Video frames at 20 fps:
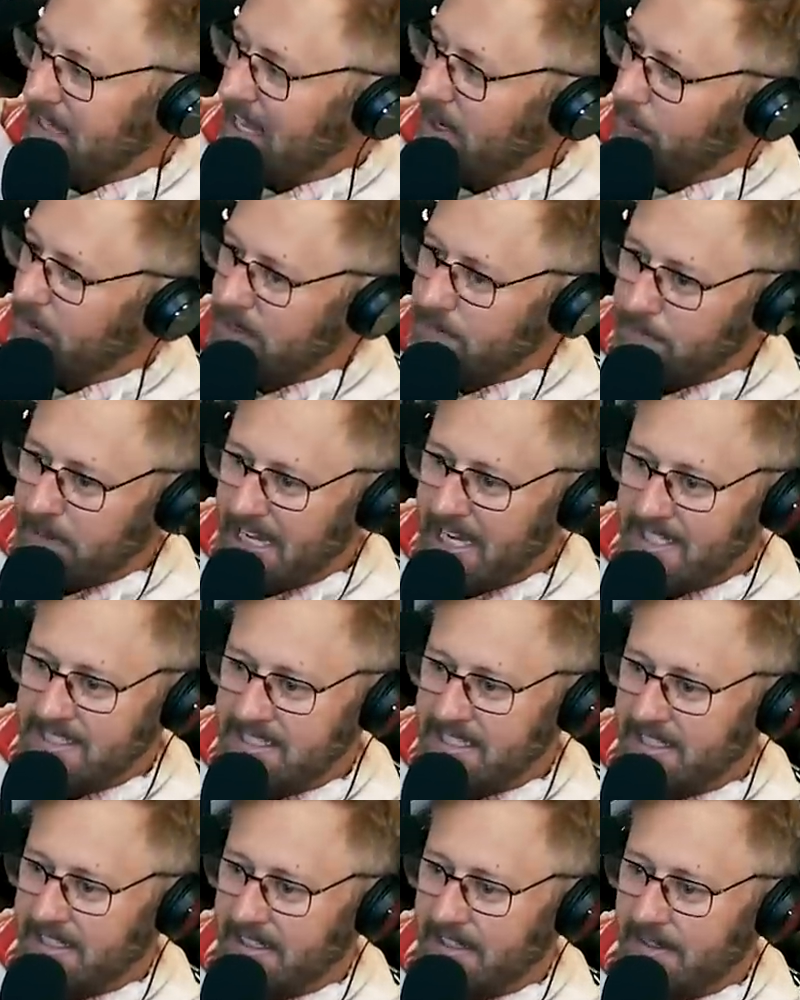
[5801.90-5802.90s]
And with
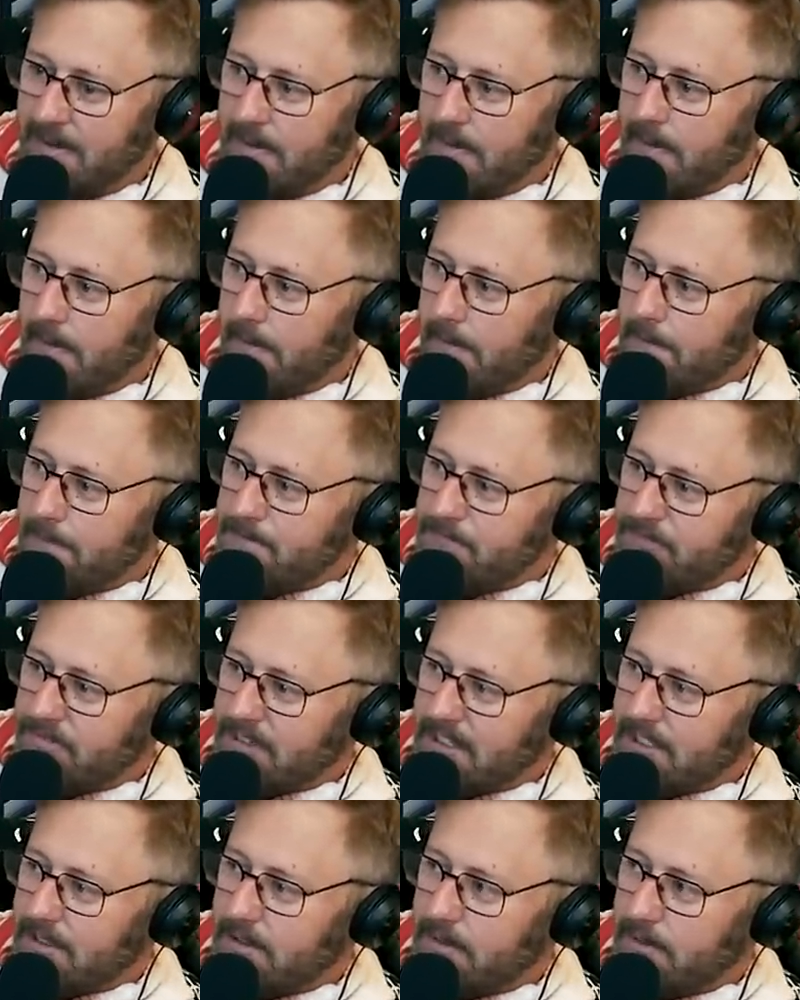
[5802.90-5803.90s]
painting,
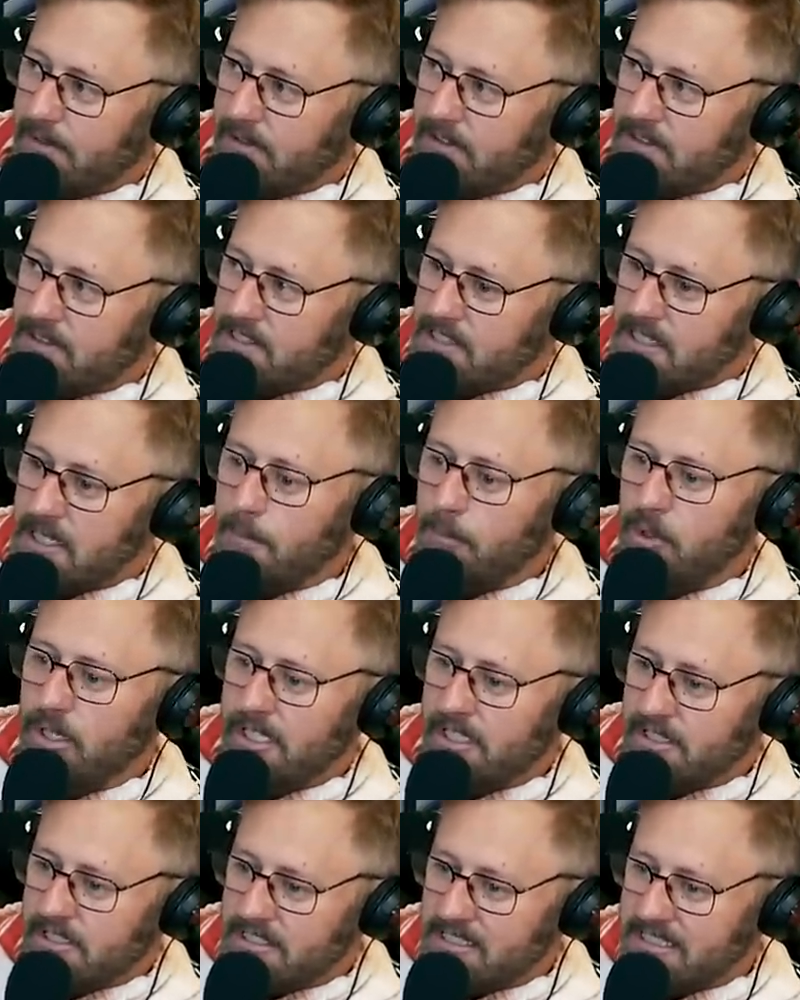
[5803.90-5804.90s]

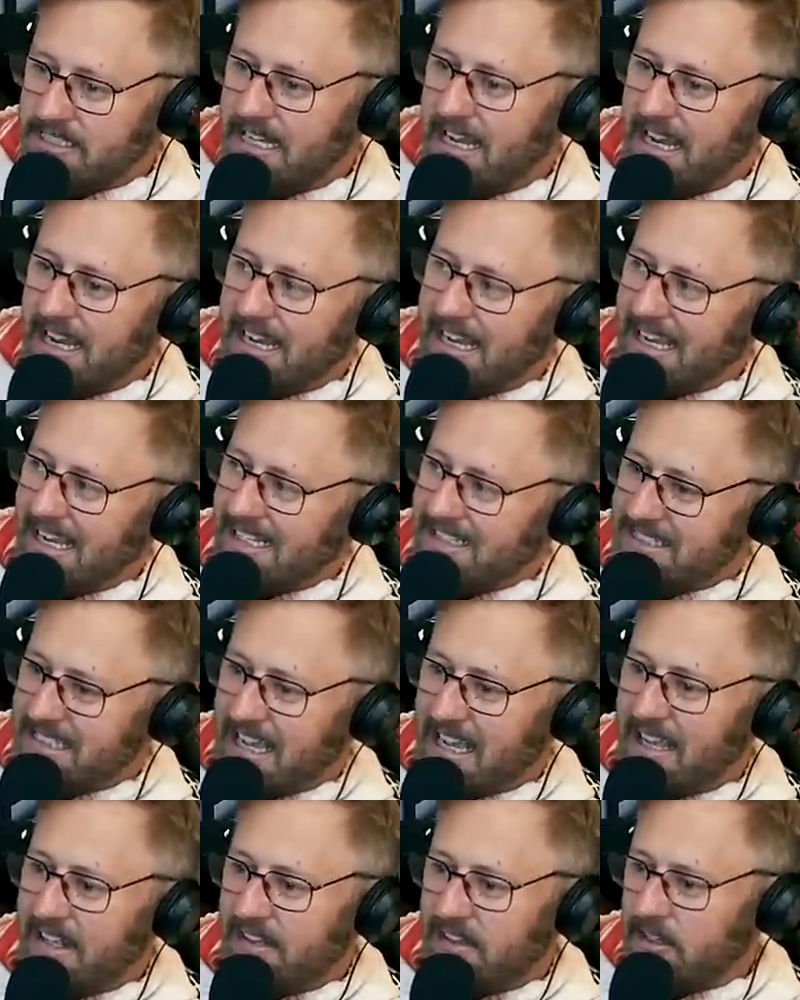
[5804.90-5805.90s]
someone could say it's
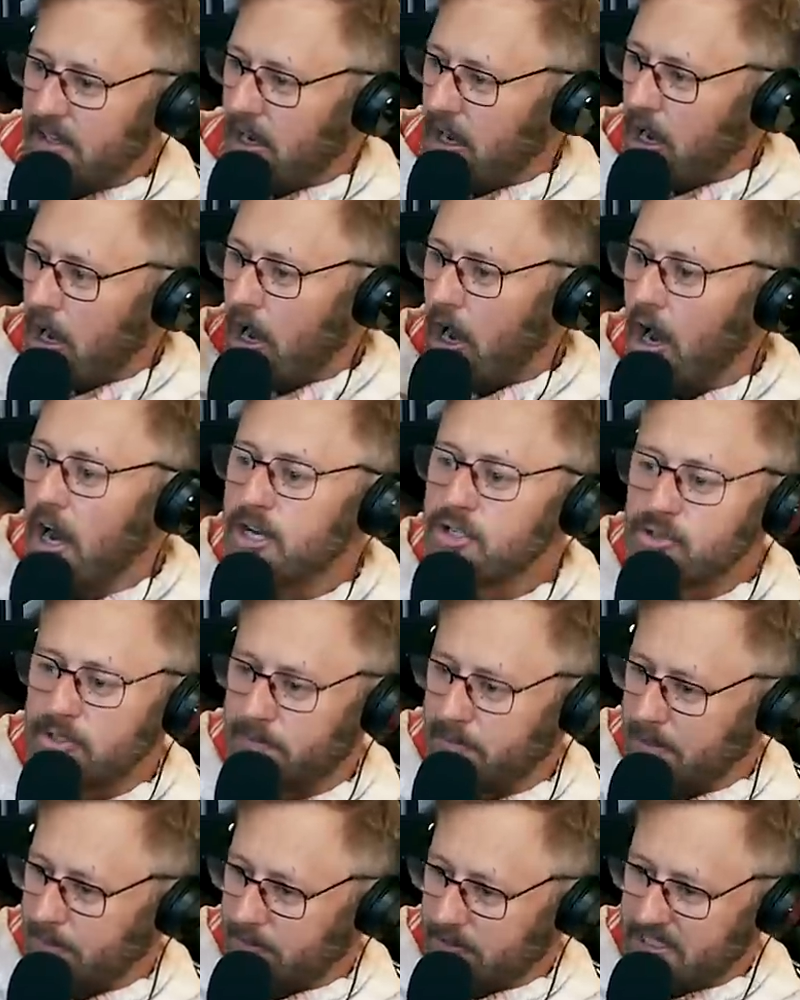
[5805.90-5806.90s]

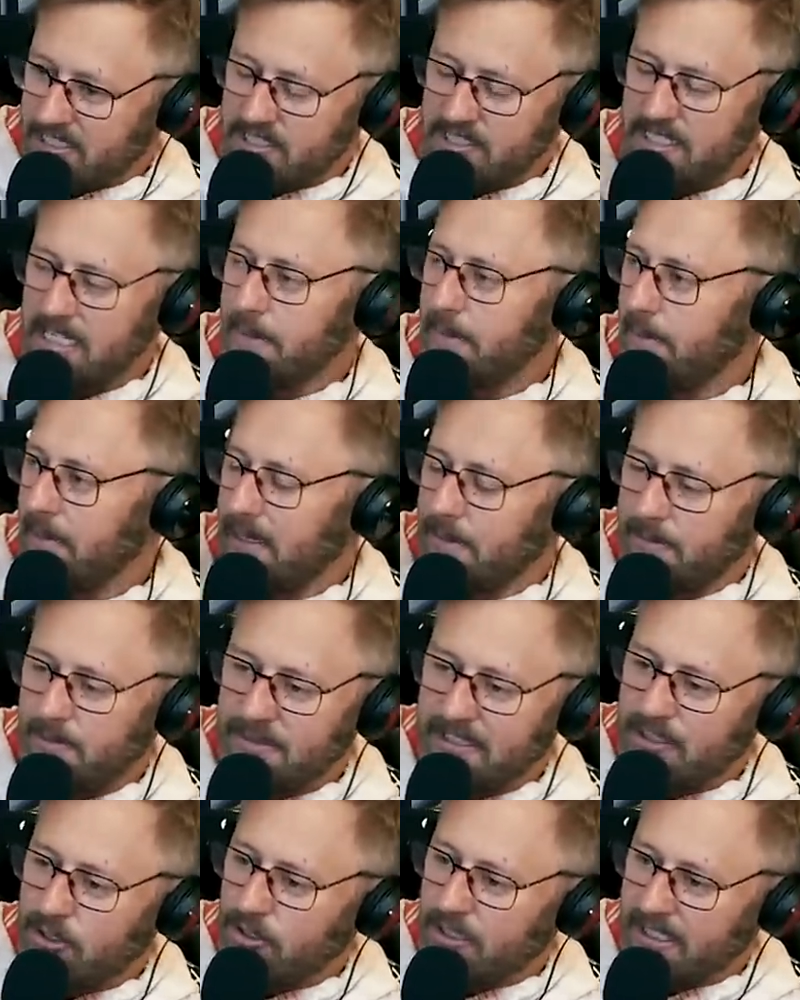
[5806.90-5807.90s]
100 people, the same amount of
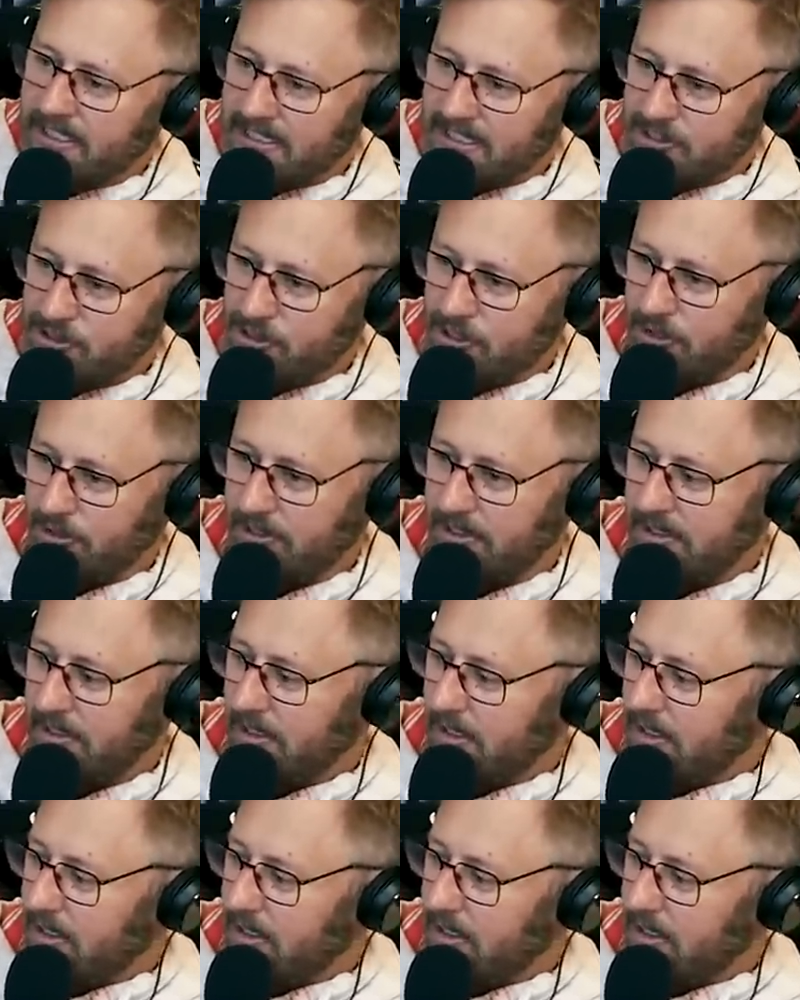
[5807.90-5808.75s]
people that don't like that joke,